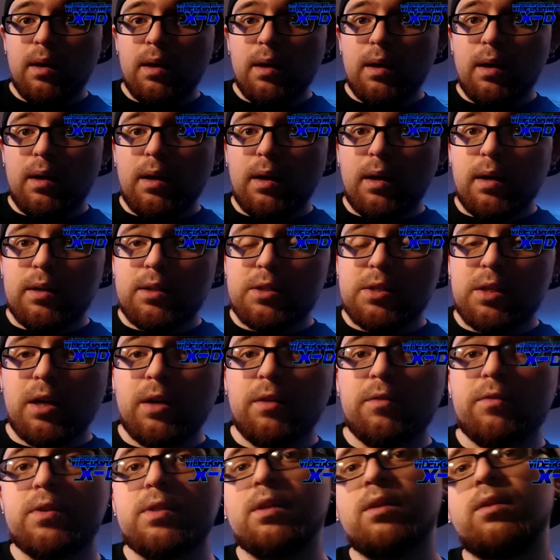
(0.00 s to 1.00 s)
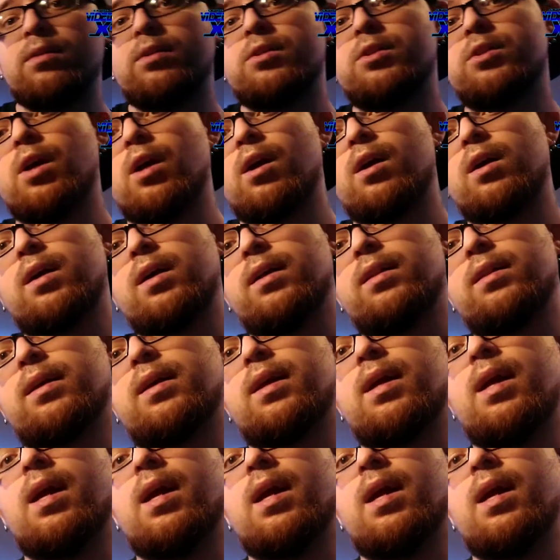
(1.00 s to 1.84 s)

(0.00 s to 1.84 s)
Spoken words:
Sorry if it's a little dark on the